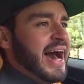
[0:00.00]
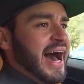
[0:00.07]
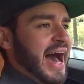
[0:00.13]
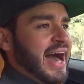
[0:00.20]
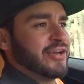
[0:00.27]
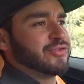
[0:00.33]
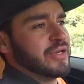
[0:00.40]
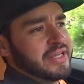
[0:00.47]

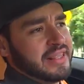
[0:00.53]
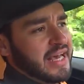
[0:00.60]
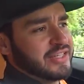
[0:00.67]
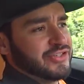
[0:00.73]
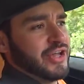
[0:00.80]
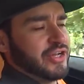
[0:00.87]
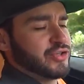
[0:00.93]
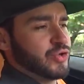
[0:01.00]
Actually,
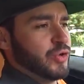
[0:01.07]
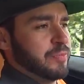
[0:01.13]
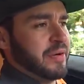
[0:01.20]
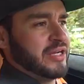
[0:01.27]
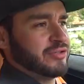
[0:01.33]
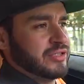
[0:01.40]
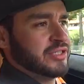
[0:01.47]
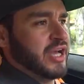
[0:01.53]
that's not true.
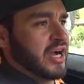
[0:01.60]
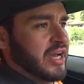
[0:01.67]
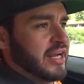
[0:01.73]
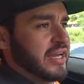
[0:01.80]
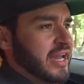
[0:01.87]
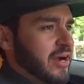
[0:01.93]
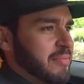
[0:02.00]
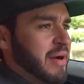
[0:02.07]
Pedro's not
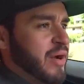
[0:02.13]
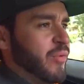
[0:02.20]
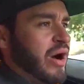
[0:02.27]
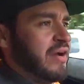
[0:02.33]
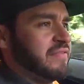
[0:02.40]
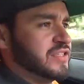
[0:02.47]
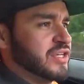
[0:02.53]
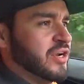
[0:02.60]
gonna care. My
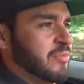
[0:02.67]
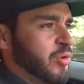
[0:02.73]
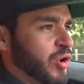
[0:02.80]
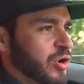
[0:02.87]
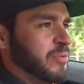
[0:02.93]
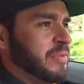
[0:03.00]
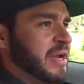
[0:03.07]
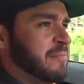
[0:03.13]
wife is gonna
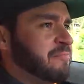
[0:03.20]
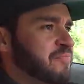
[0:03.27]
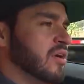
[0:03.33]
murder me.